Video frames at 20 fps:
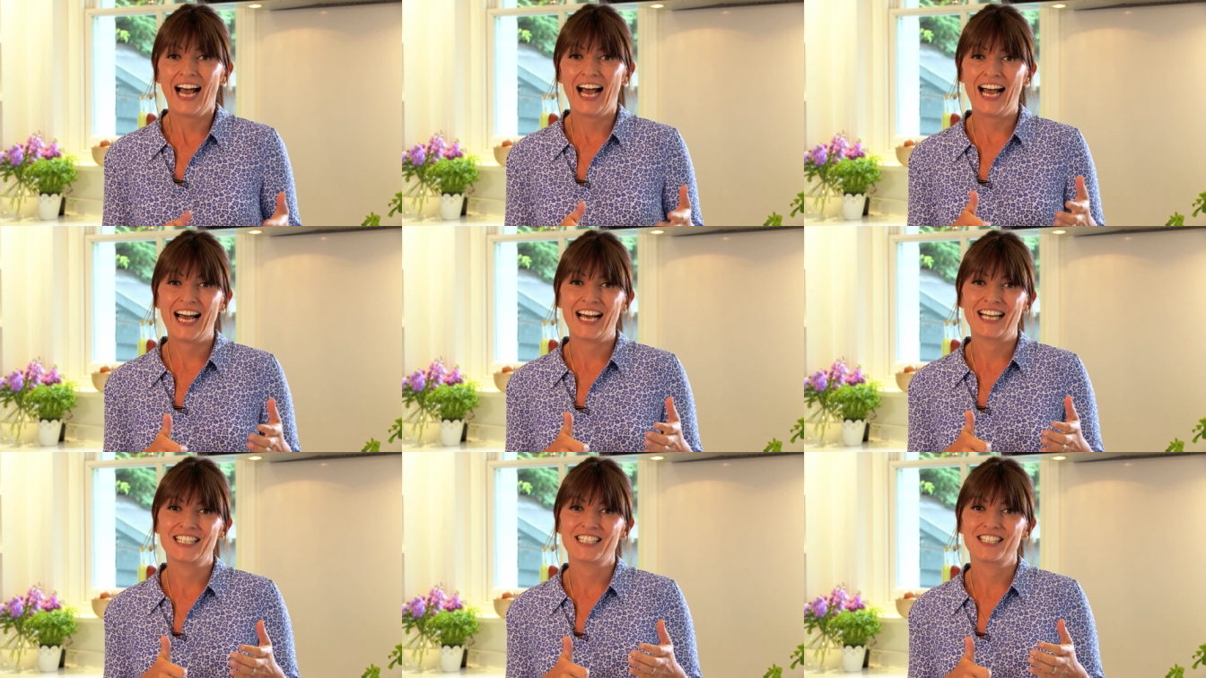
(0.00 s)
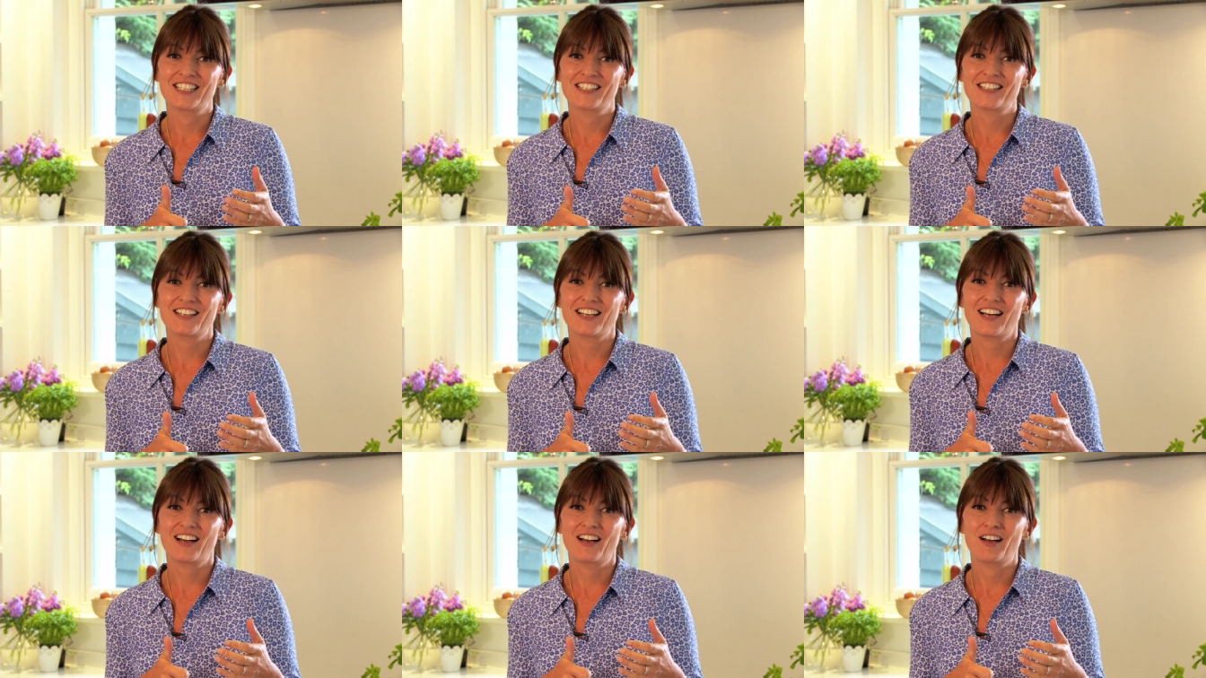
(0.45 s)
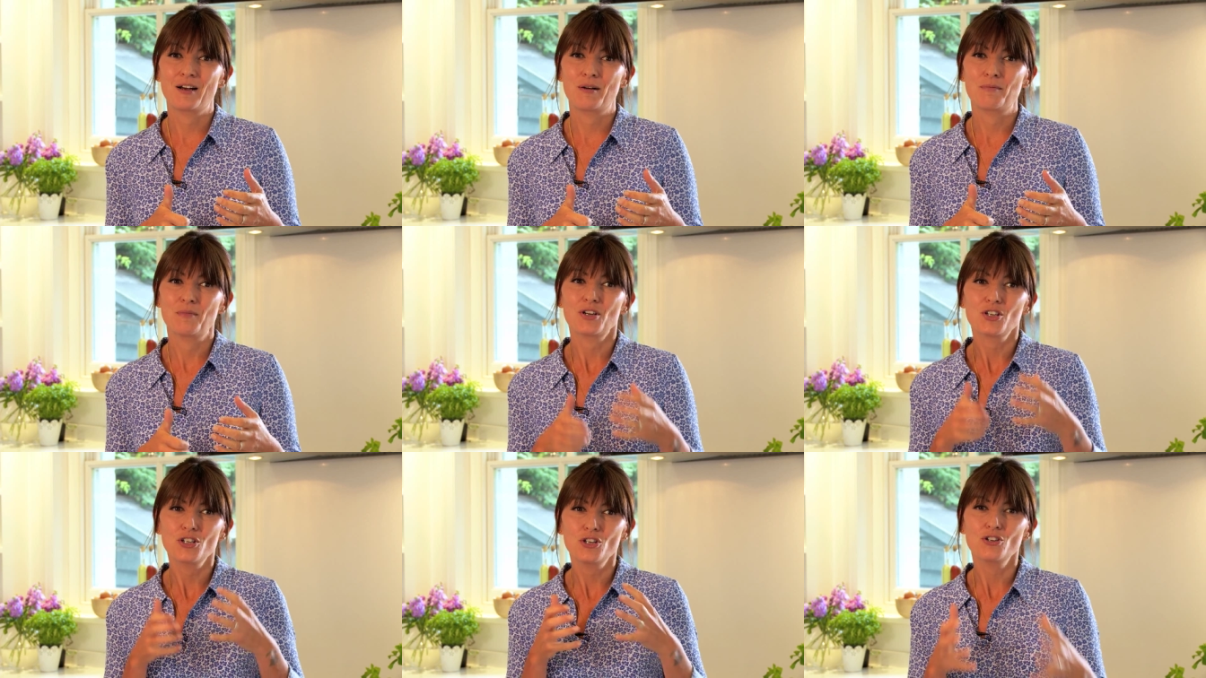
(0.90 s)
and
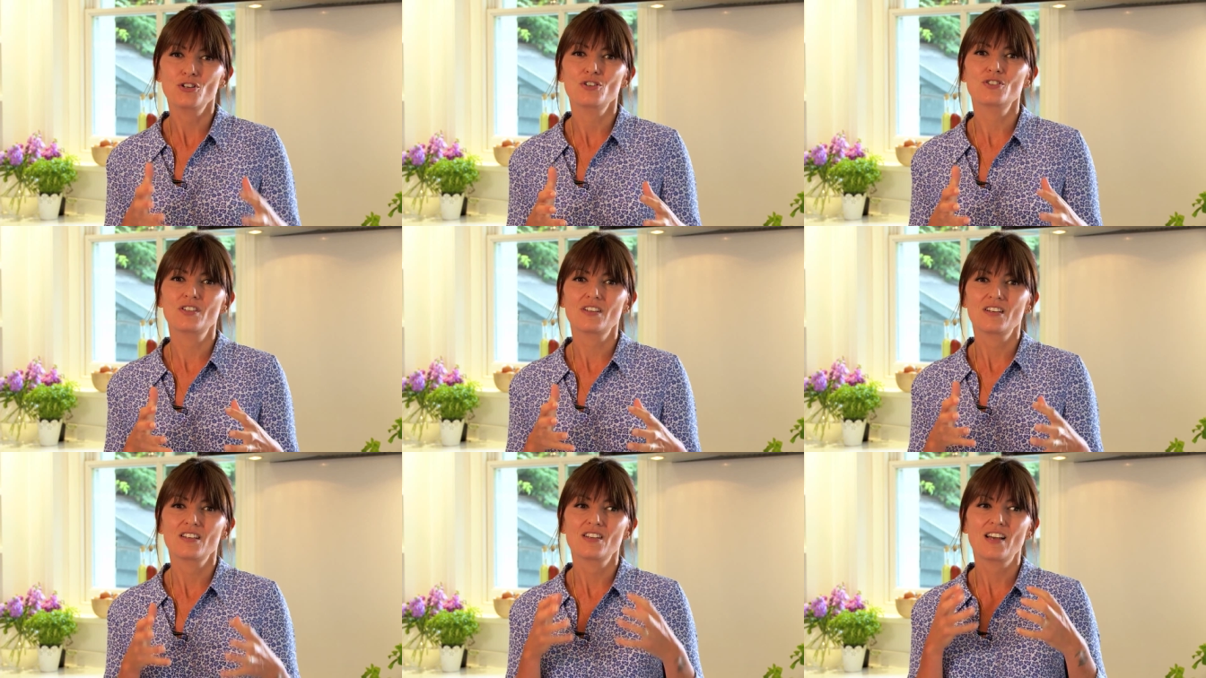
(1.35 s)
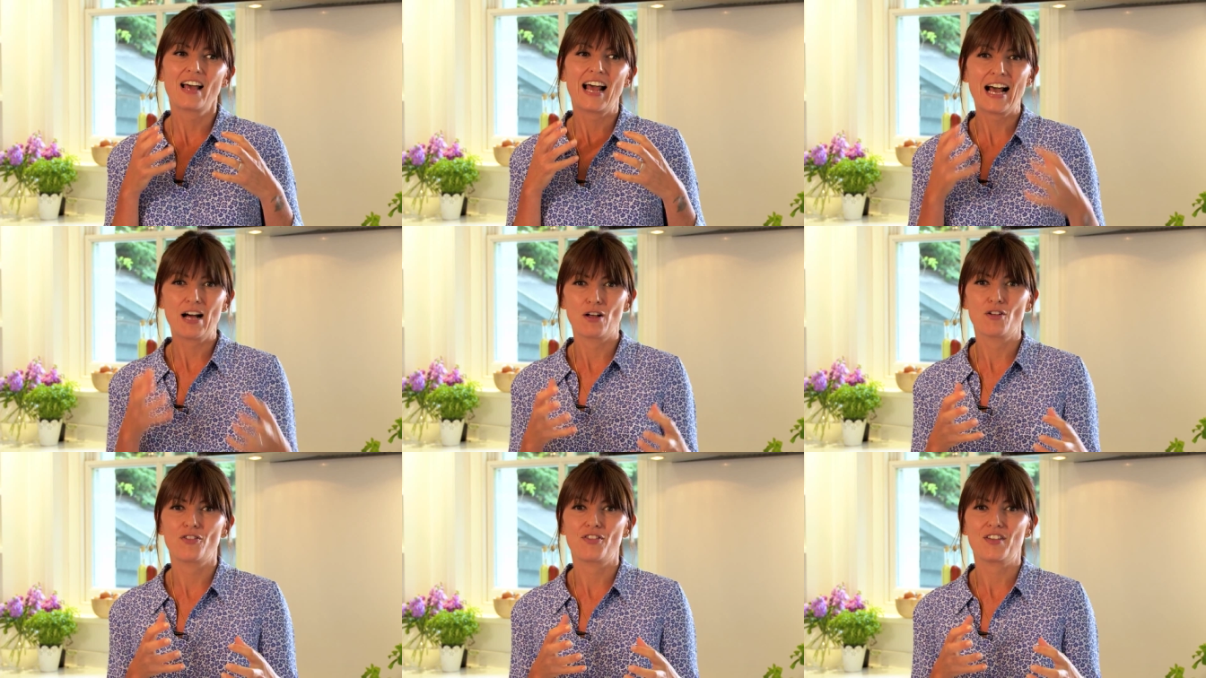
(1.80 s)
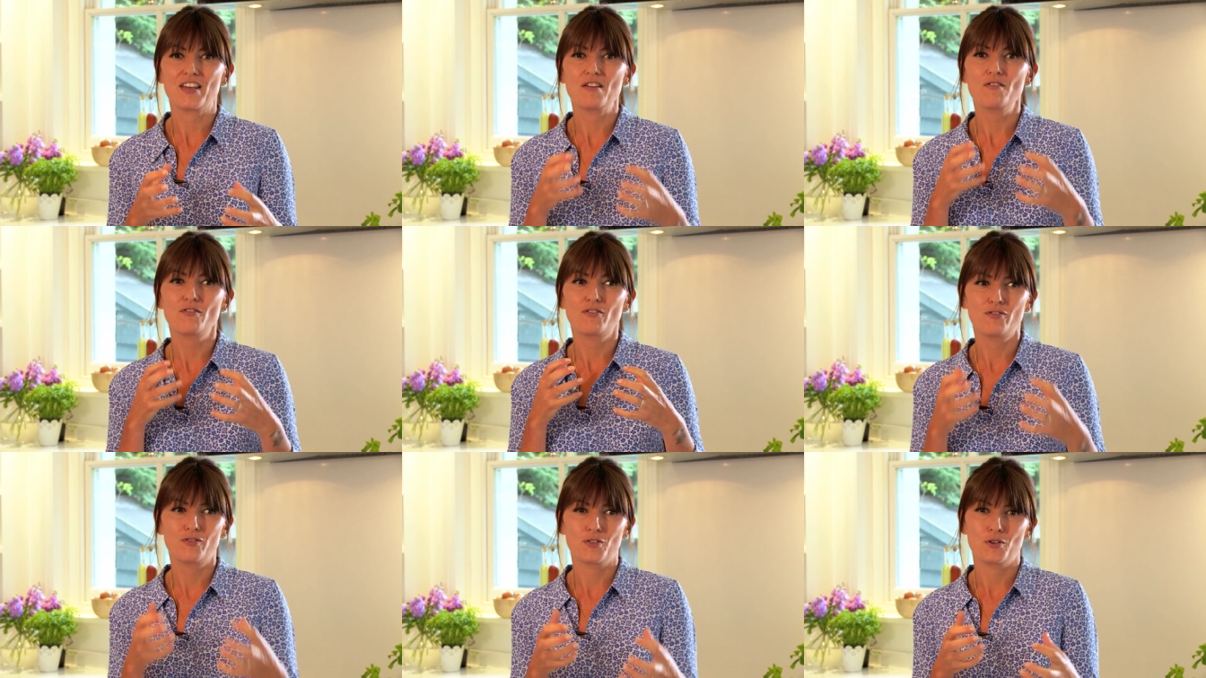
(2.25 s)
um, good healthy